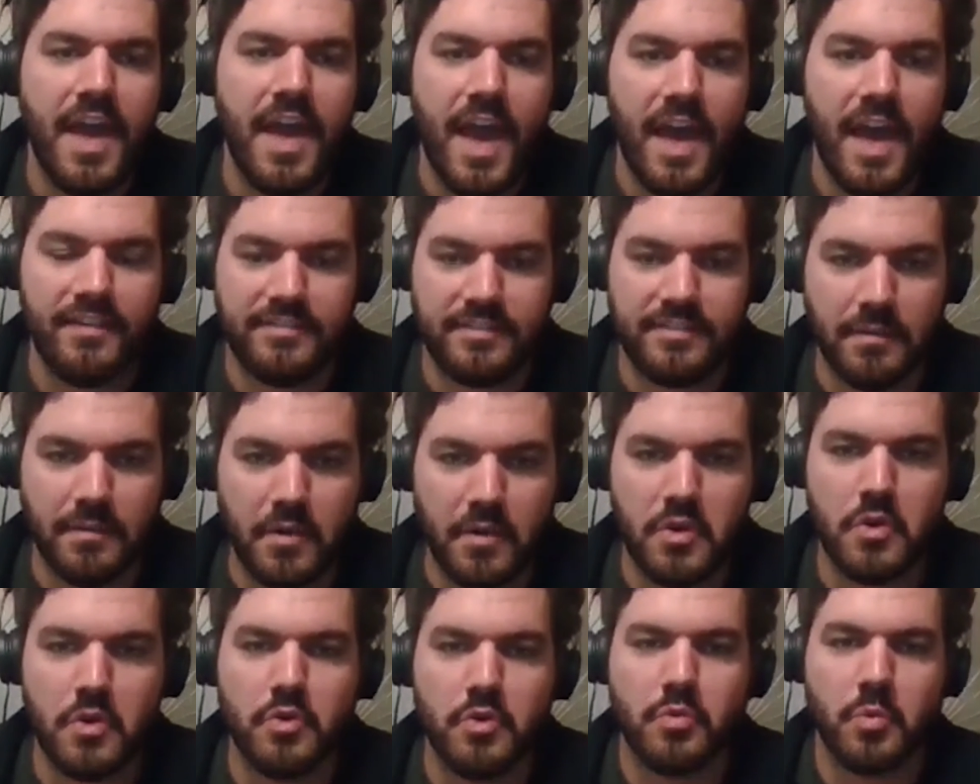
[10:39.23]
As
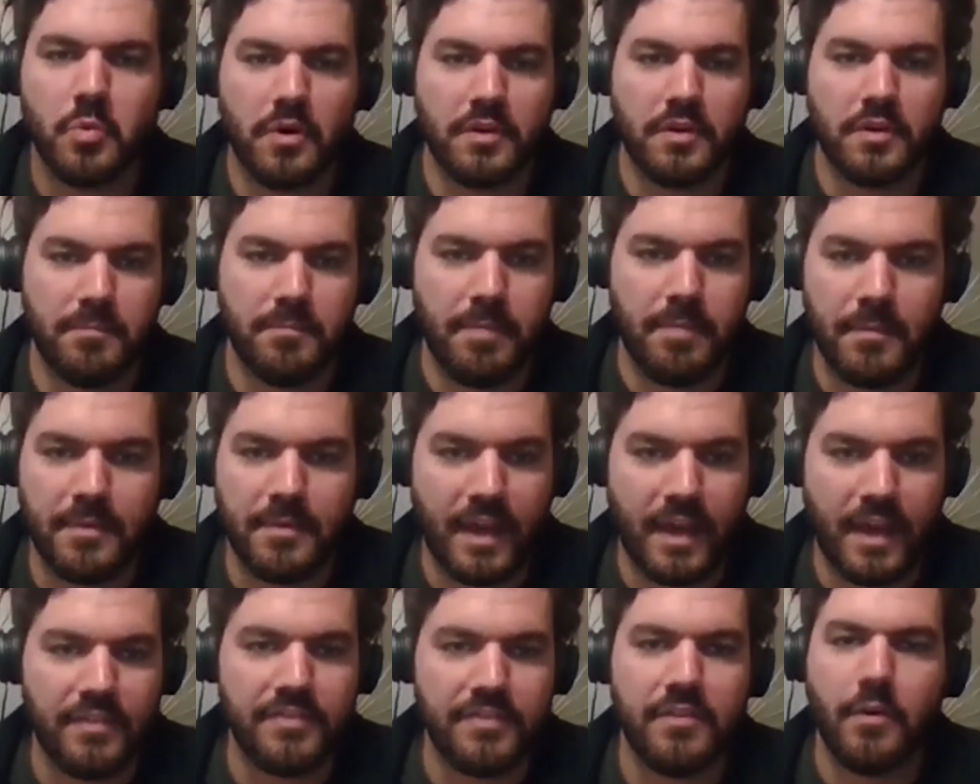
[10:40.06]
someone who's worked in public
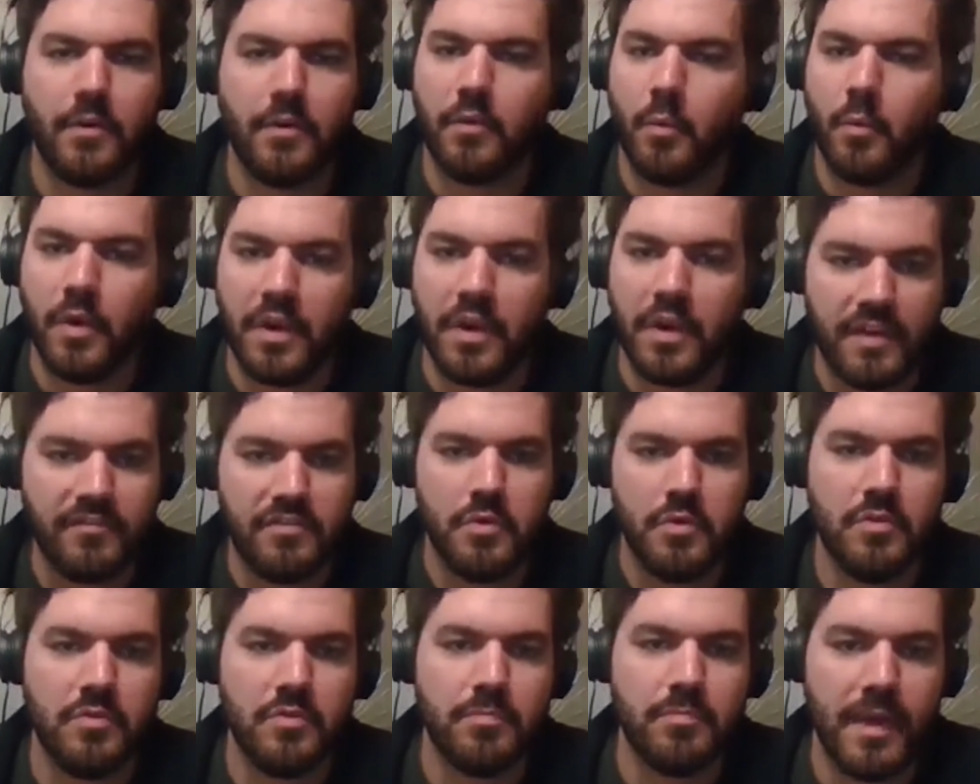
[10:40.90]
health, like, what have
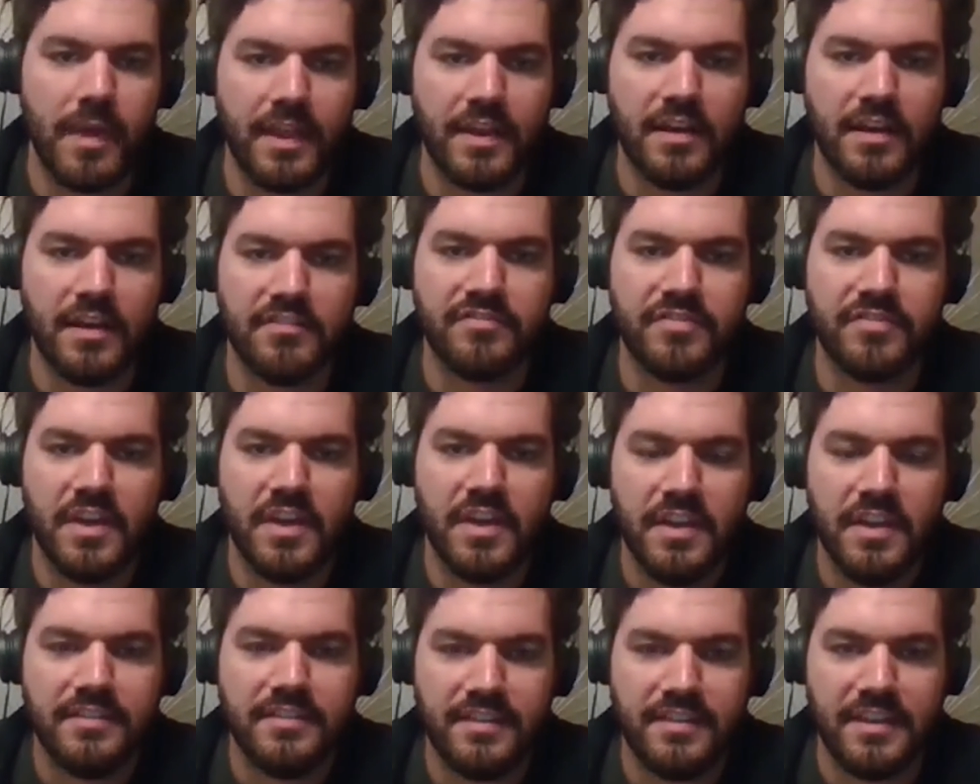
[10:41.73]
you made of
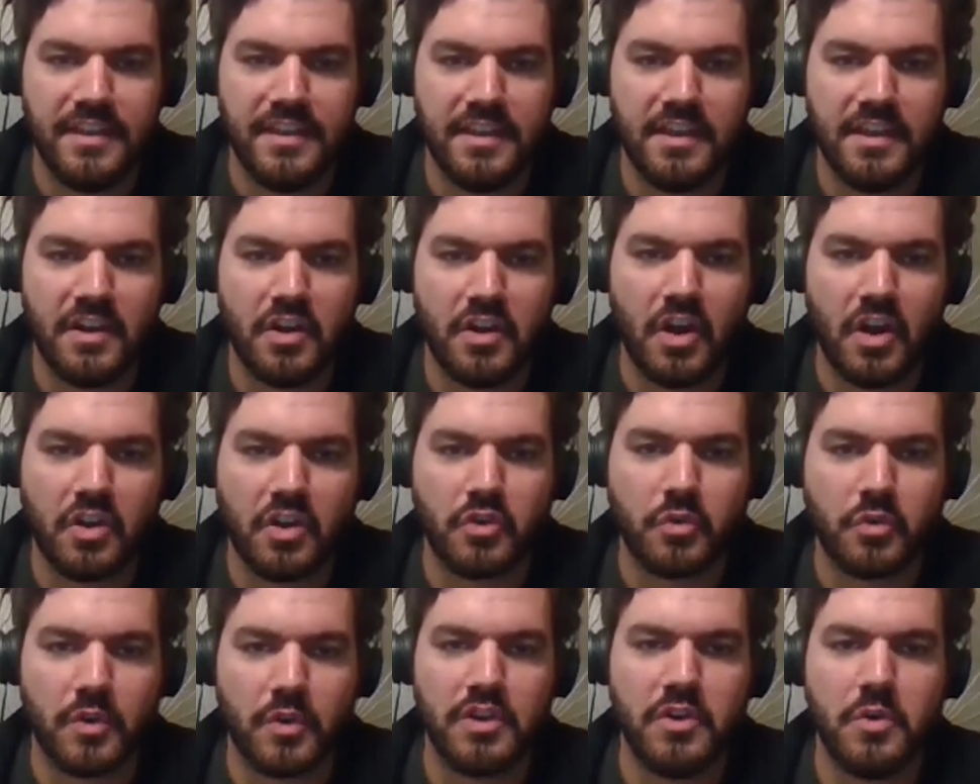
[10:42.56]
seeing a
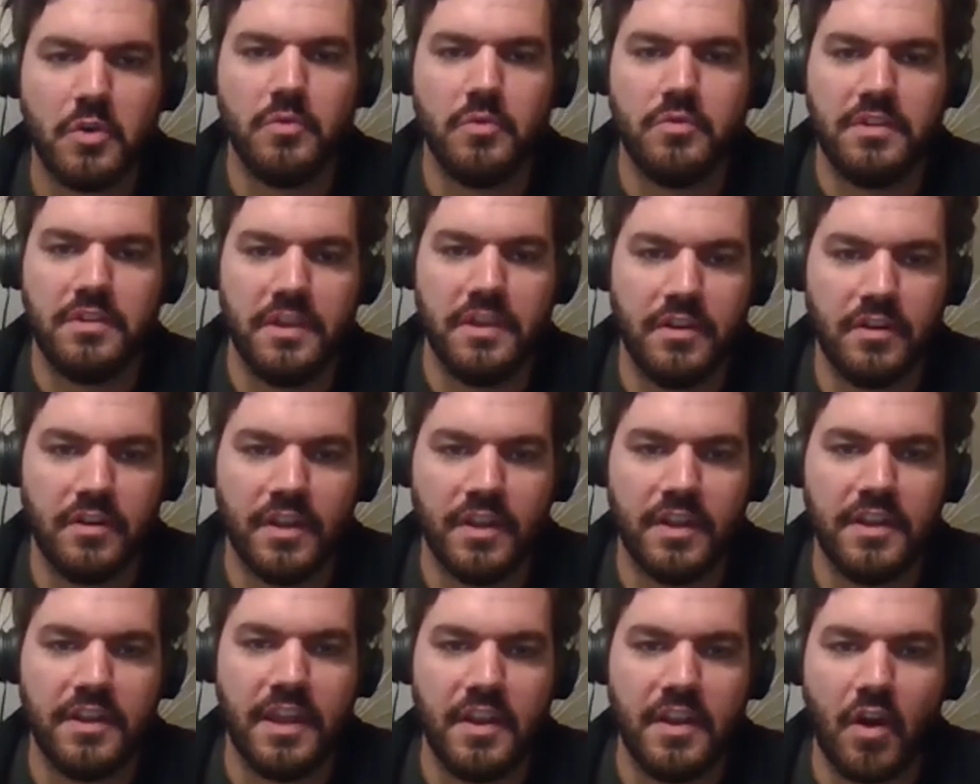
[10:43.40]
Green New Deal
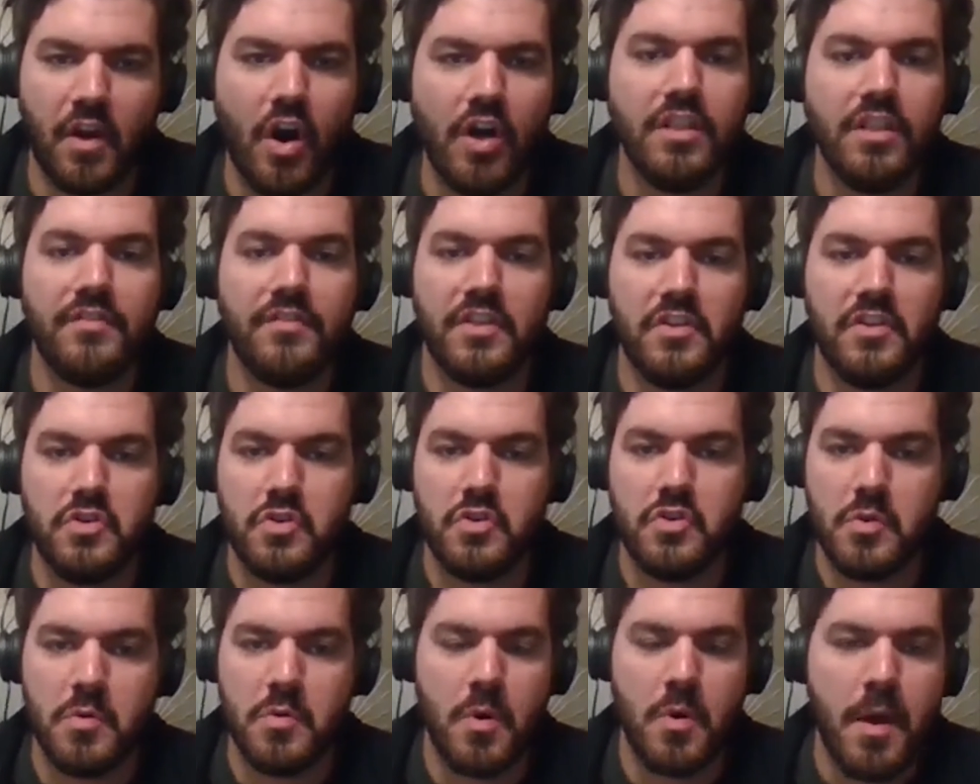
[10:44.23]
and all of the
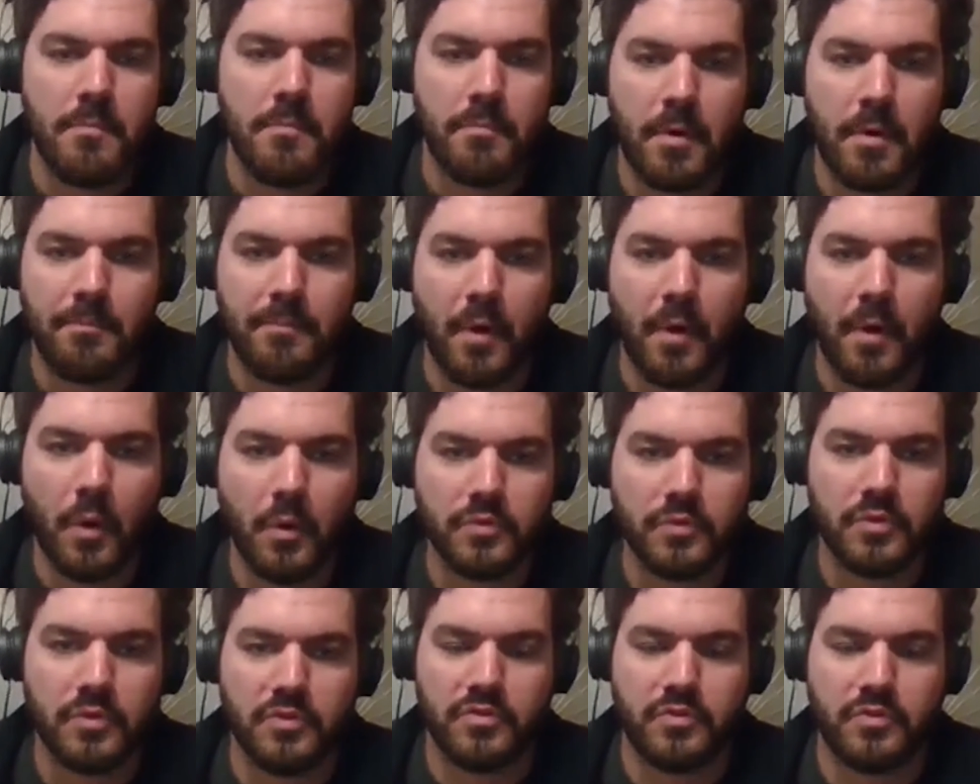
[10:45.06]
new
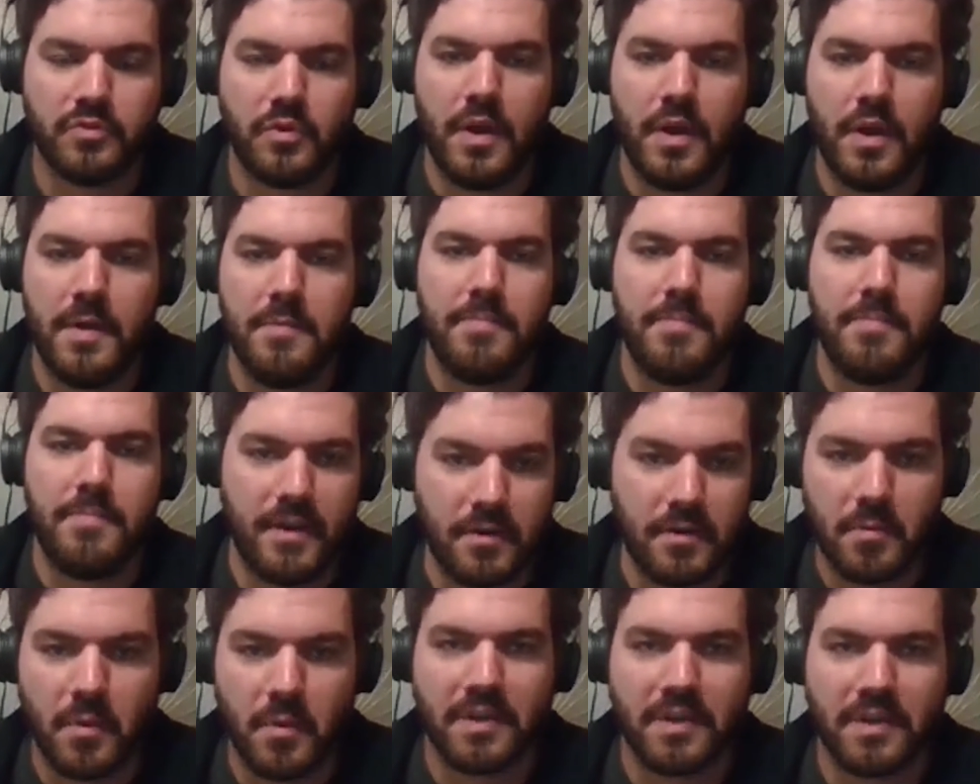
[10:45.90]
proposals for a
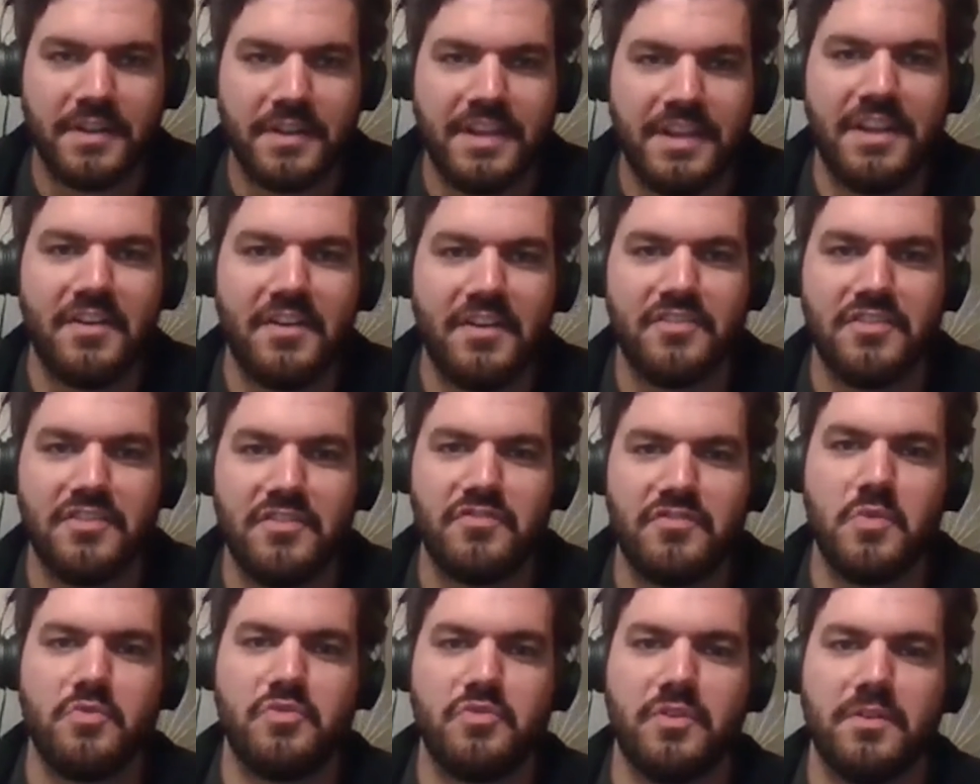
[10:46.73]
better, more clean energy
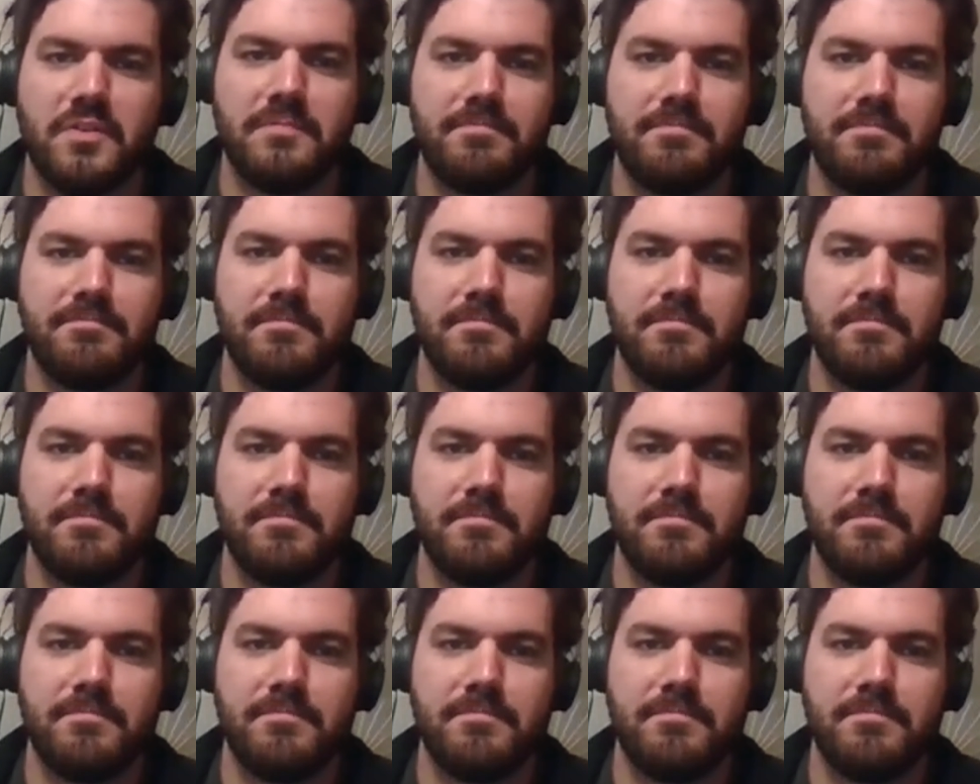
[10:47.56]
future?